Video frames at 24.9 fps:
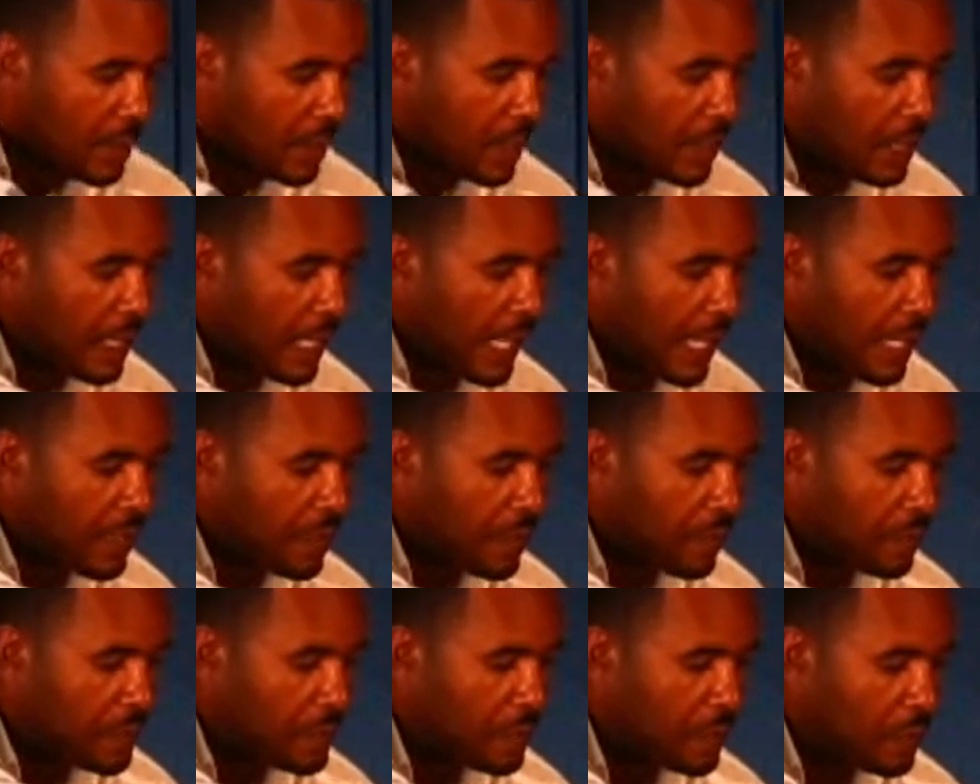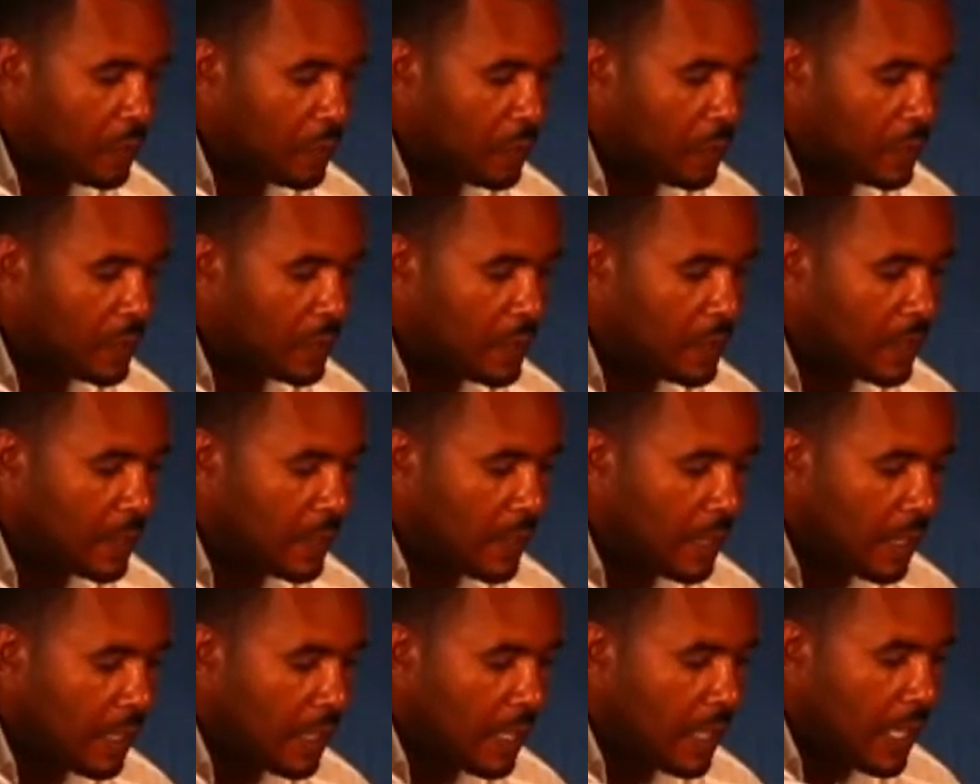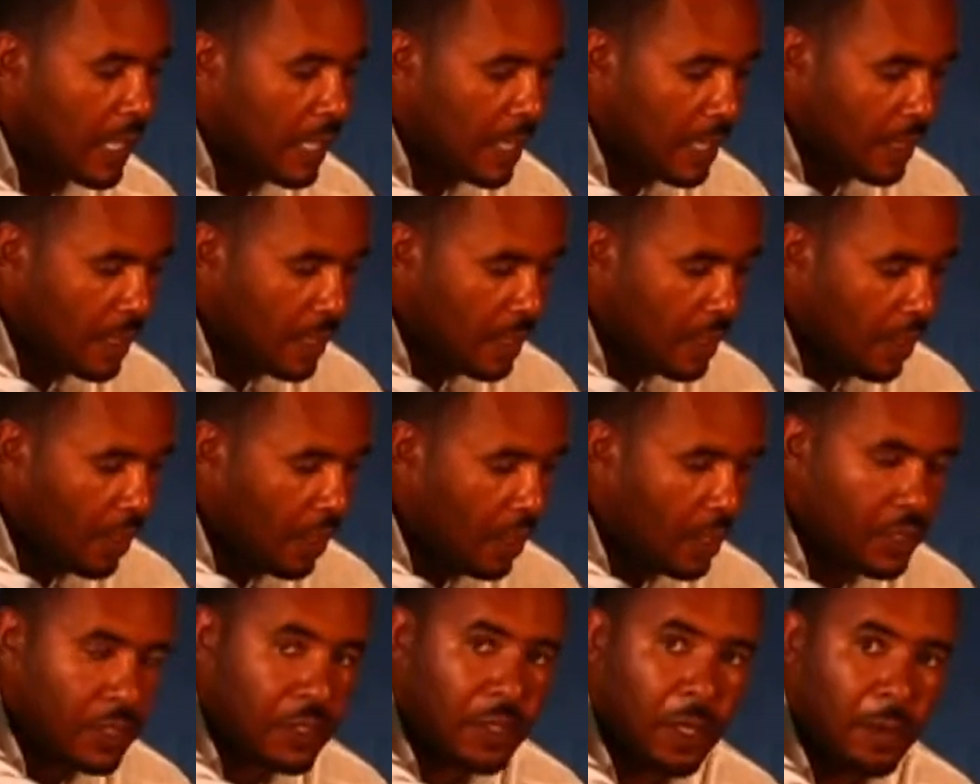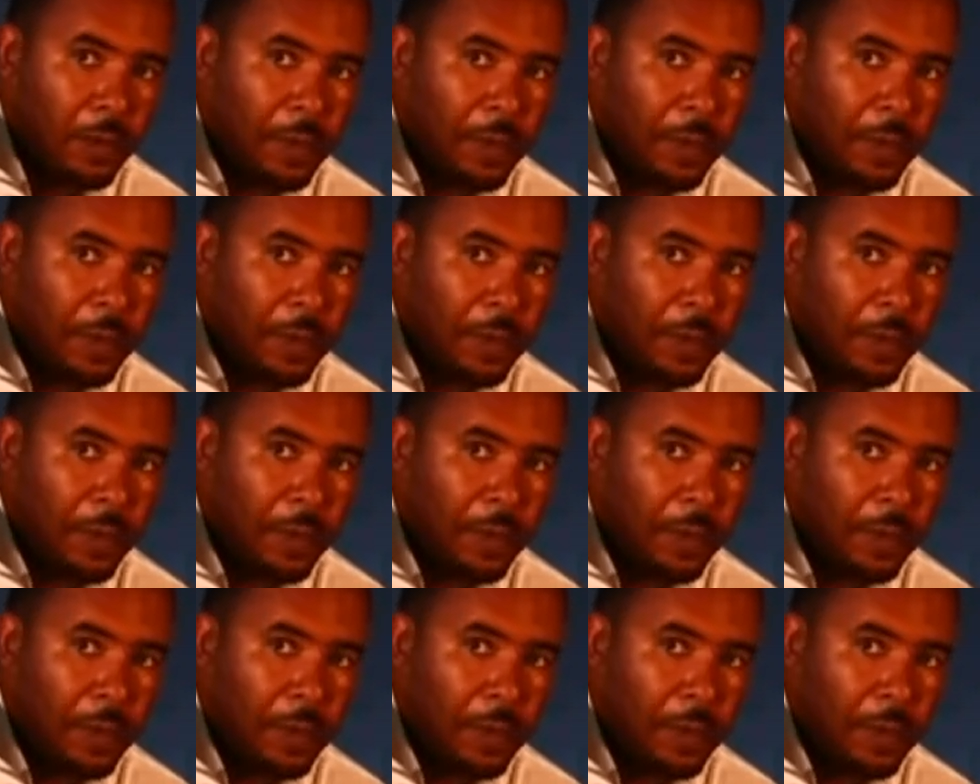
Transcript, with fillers: line of screws on your